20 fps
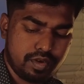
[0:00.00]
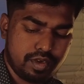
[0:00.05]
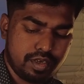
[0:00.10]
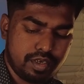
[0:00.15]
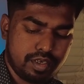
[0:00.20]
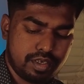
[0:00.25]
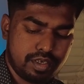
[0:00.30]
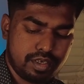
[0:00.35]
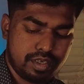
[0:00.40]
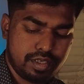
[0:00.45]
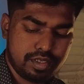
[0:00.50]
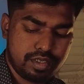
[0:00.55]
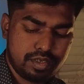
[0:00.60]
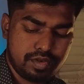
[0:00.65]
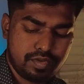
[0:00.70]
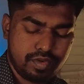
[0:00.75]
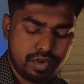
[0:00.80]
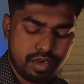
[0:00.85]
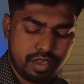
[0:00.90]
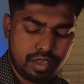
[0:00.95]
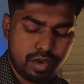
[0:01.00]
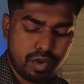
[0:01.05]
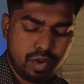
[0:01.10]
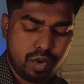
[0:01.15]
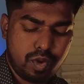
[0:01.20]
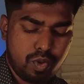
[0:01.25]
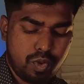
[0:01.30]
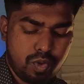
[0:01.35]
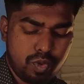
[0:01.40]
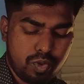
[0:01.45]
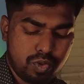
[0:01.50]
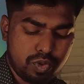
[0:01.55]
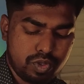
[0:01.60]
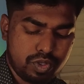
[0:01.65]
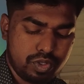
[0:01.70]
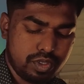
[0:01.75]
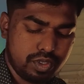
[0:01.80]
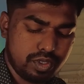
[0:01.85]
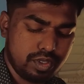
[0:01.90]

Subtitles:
It doesn't really hold